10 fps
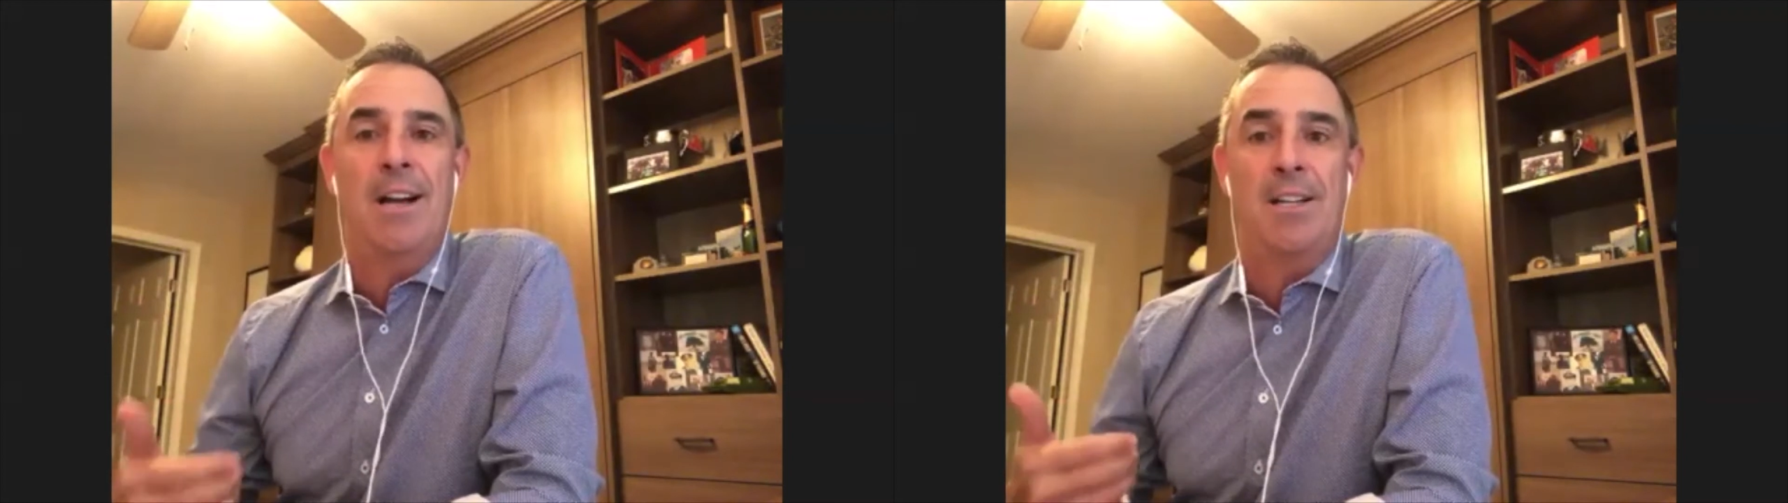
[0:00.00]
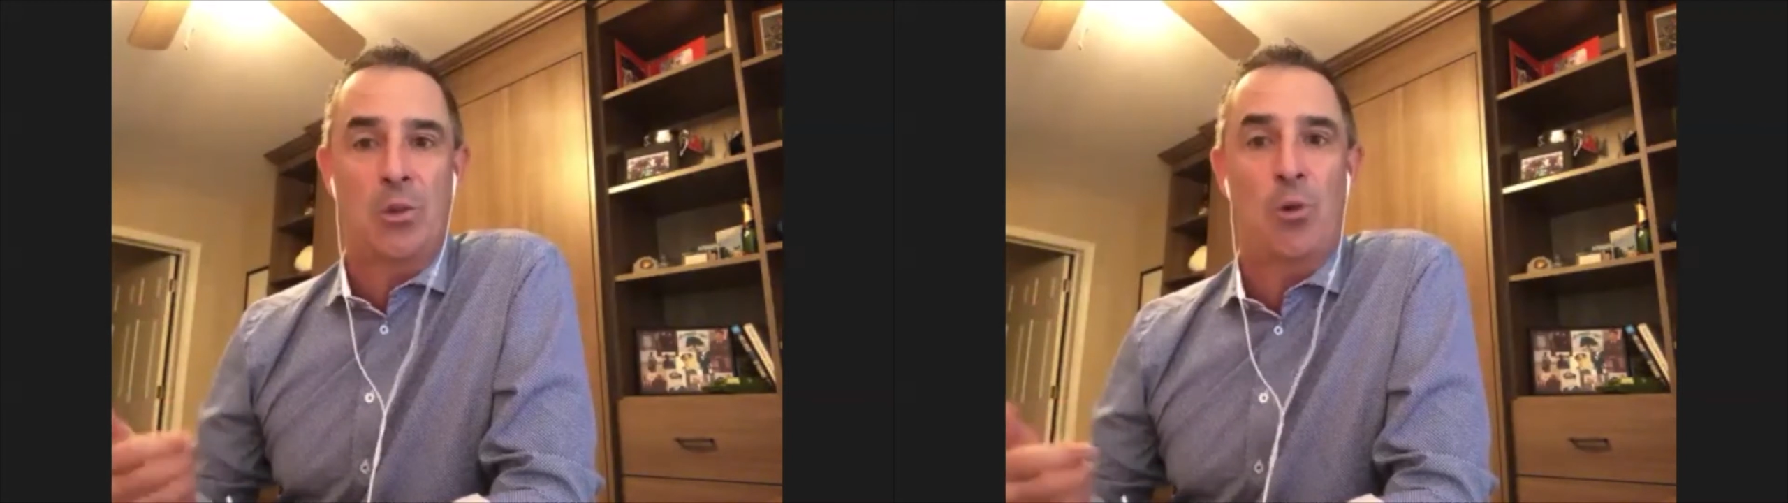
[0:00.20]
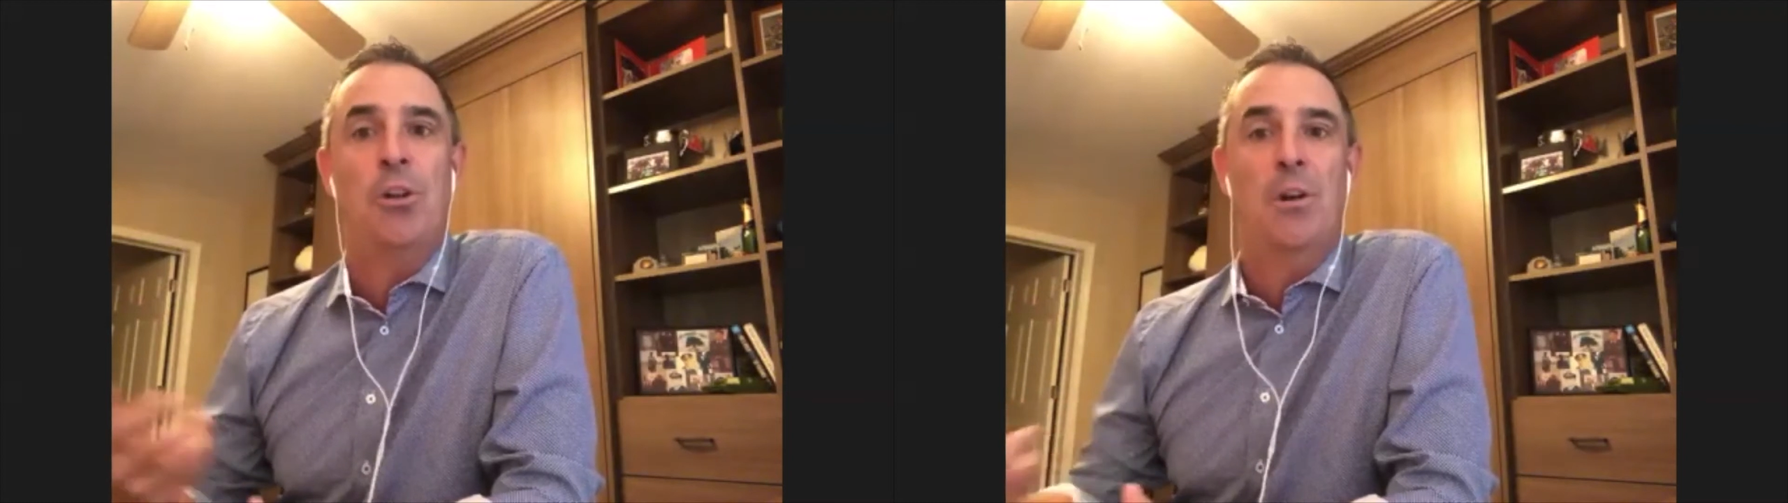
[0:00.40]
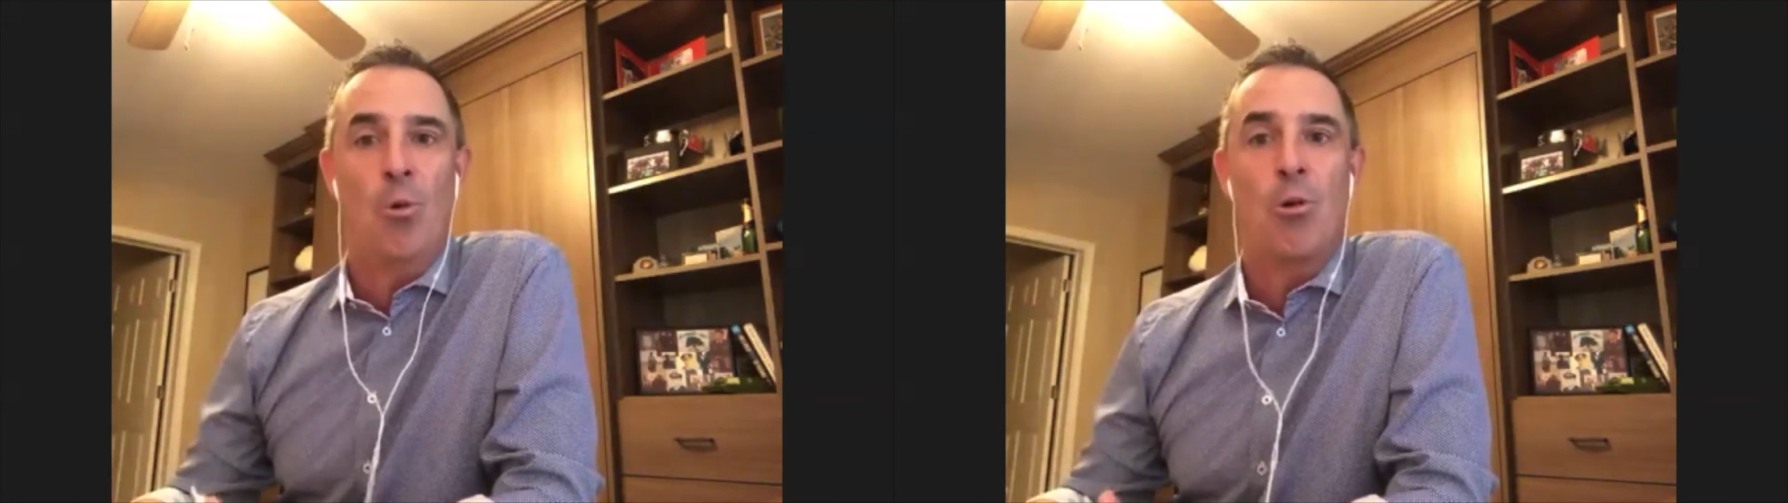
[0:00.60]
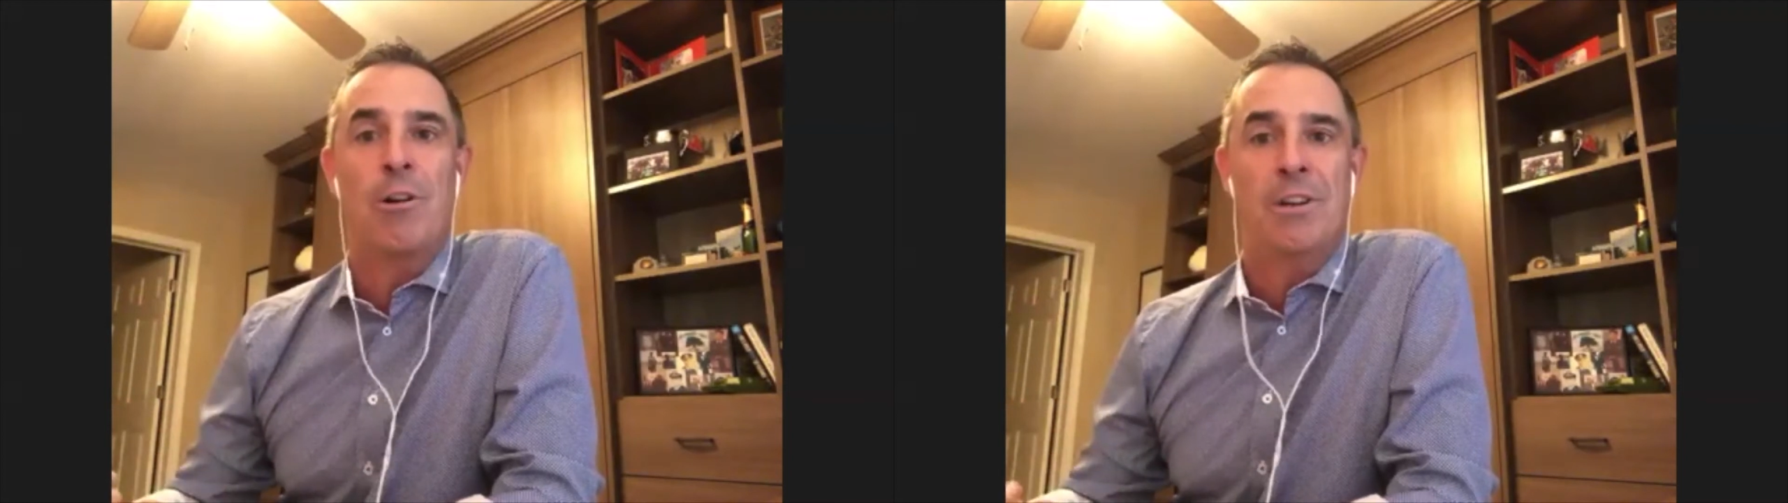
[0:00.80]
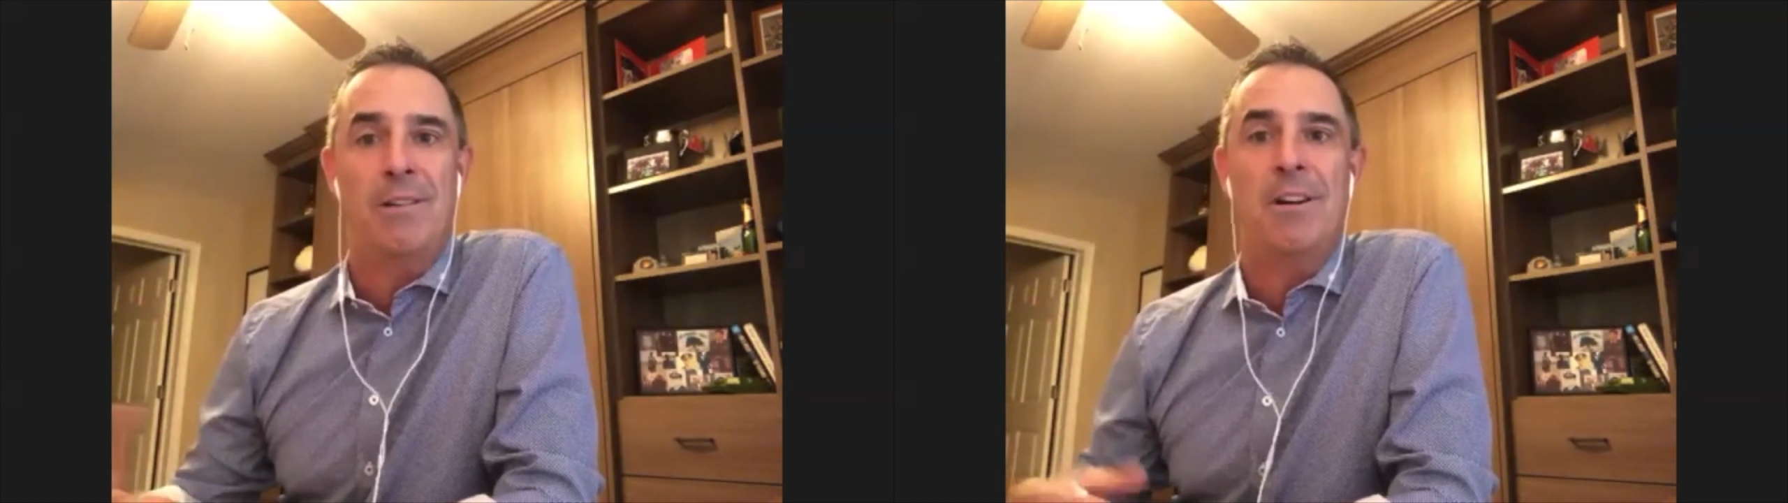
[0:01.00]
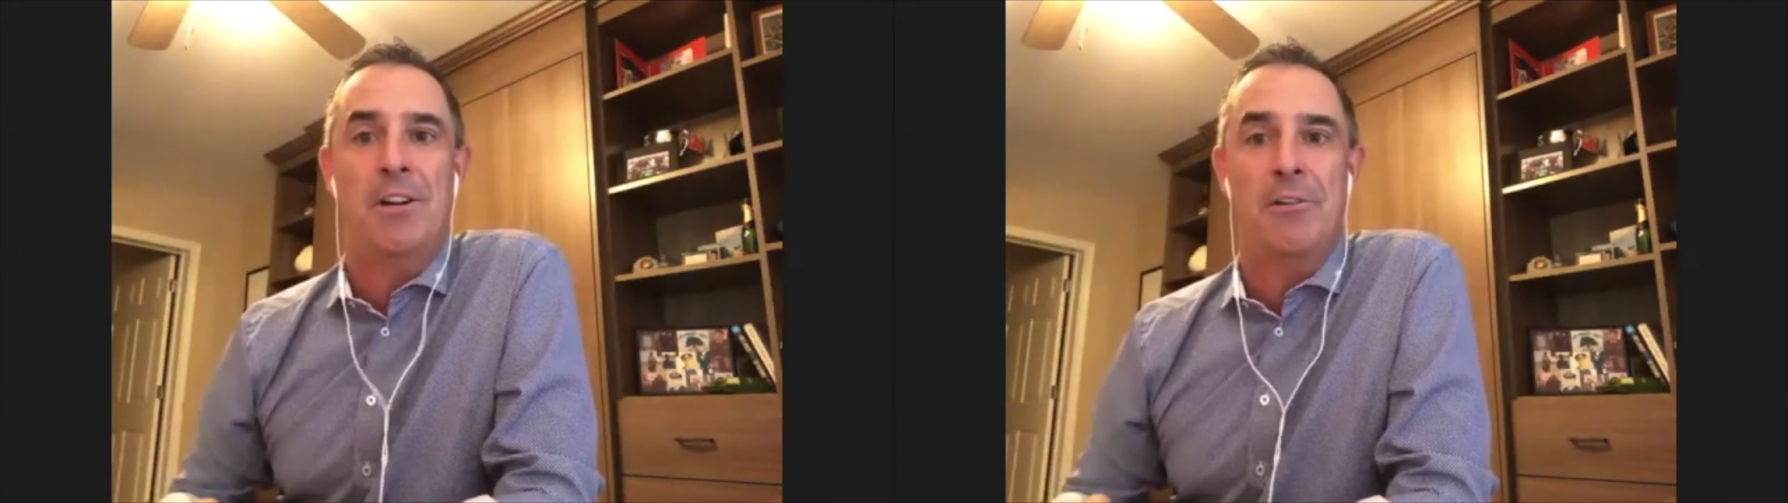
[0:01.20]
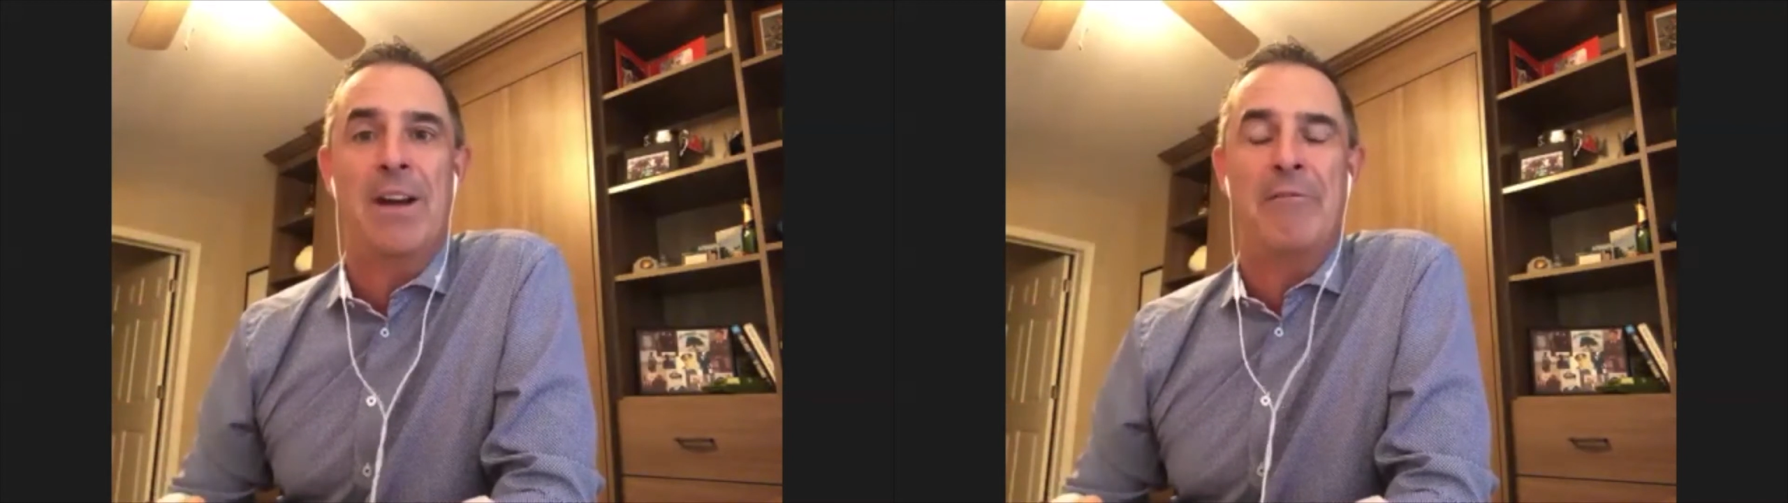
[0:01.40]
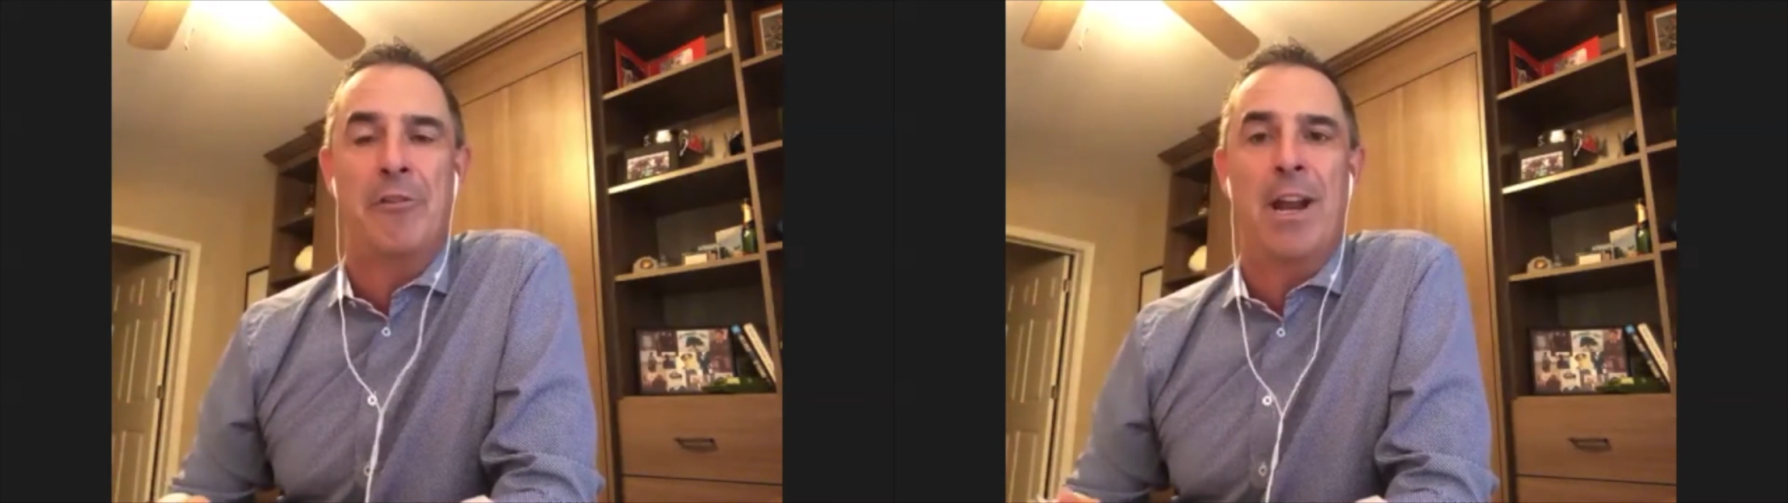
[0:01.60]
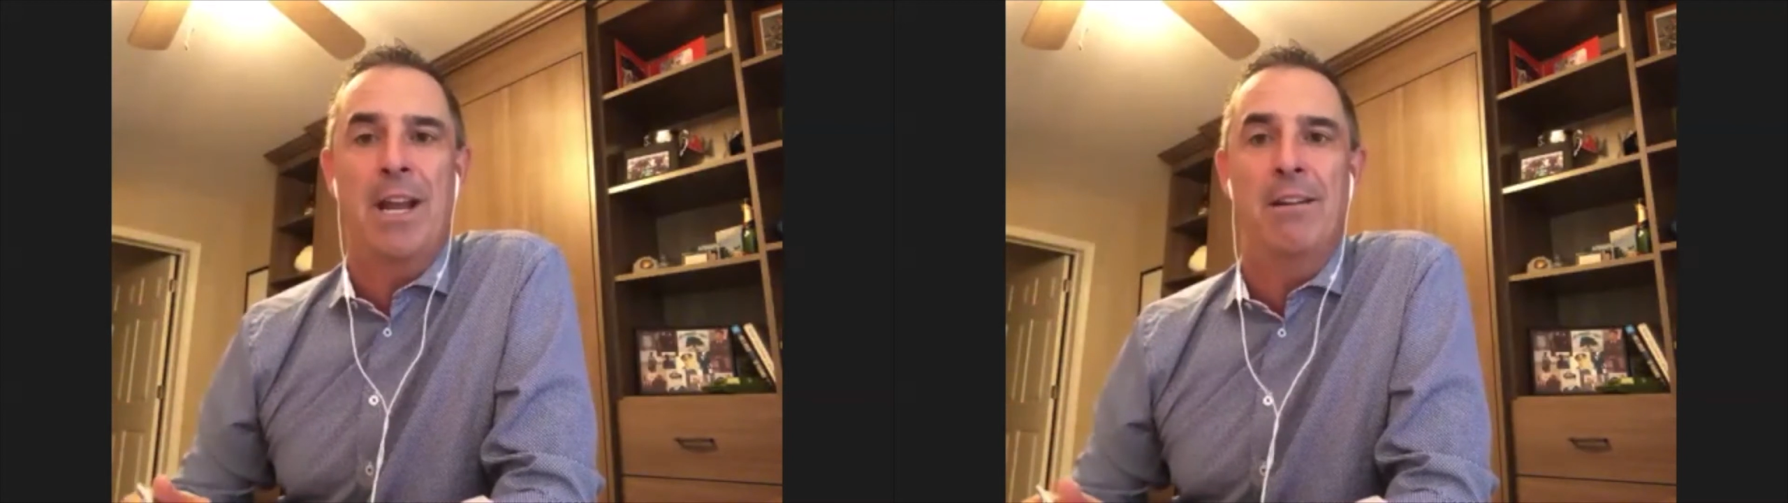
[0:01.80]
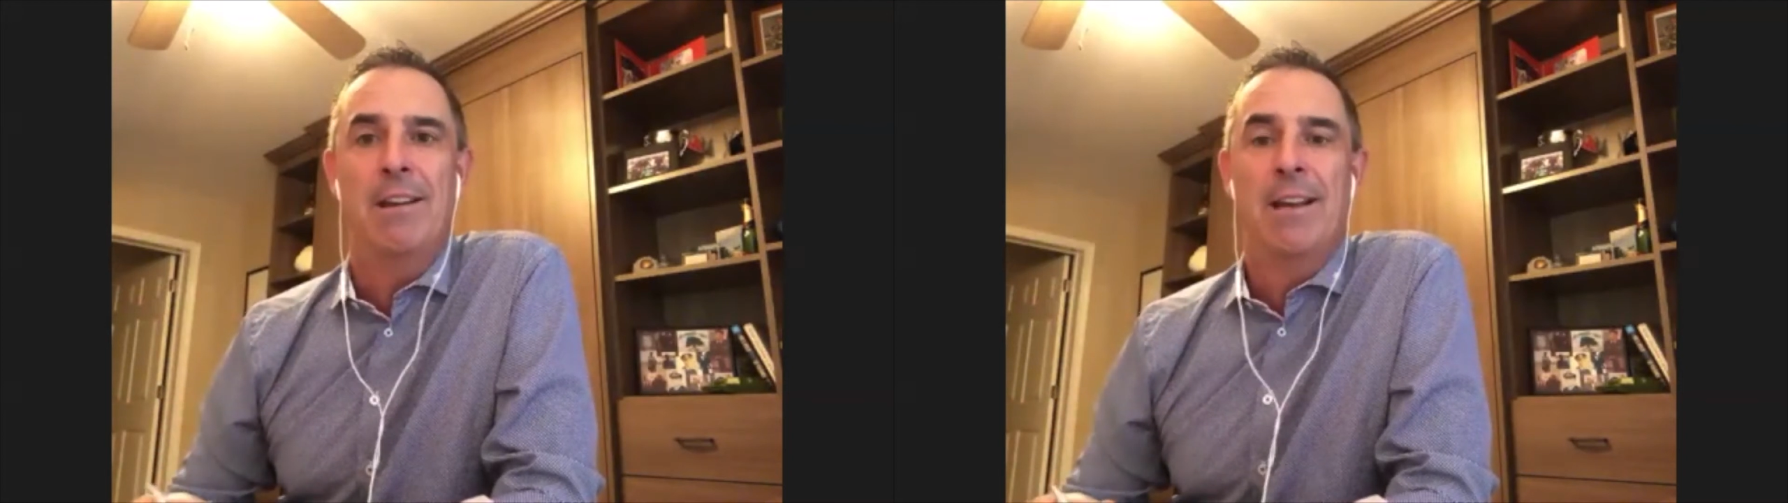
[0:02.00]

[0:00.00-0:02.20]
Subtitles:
sold and awarded under VetFran.